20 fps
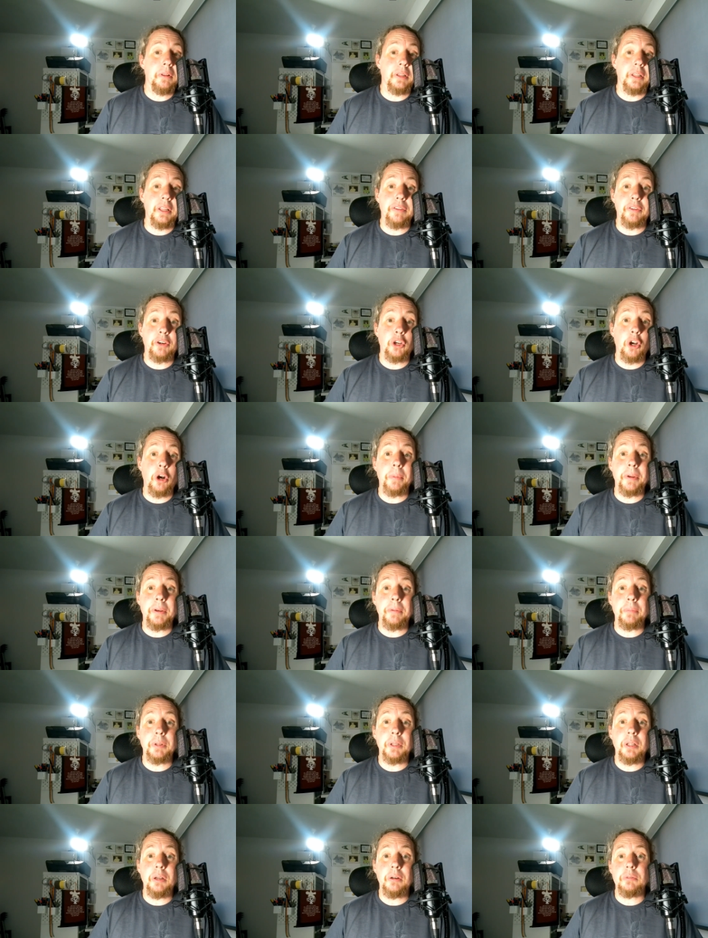Leave a comment
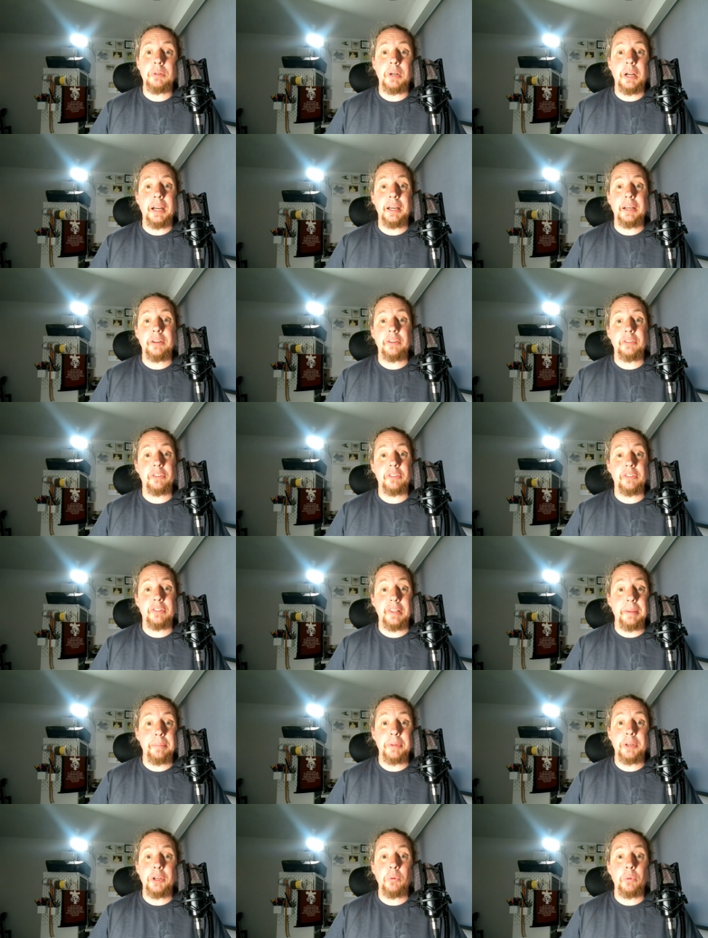below and just
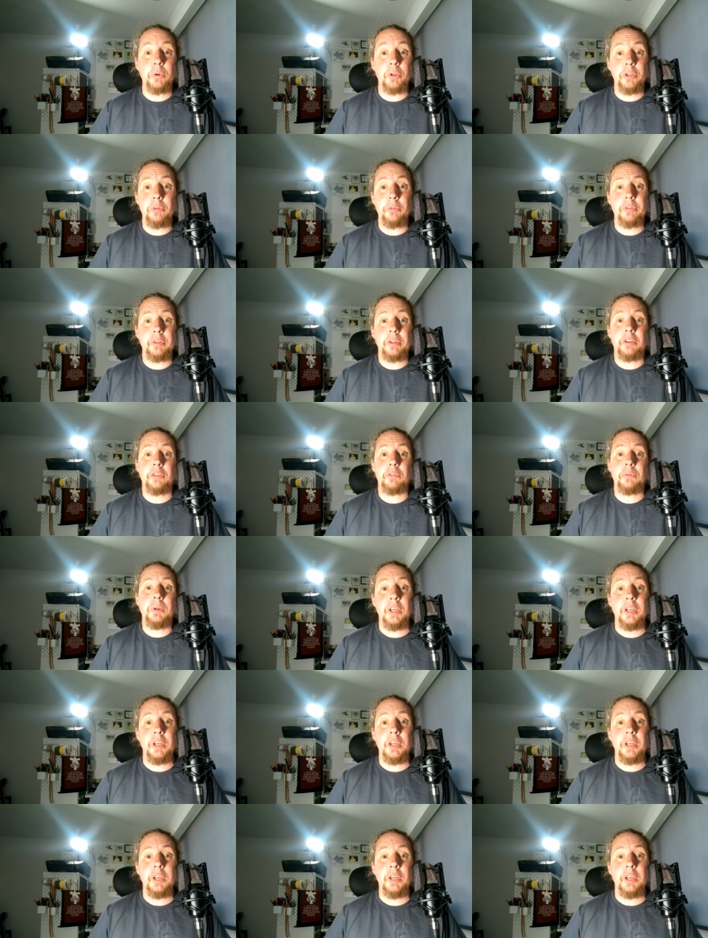let me know what you think as well.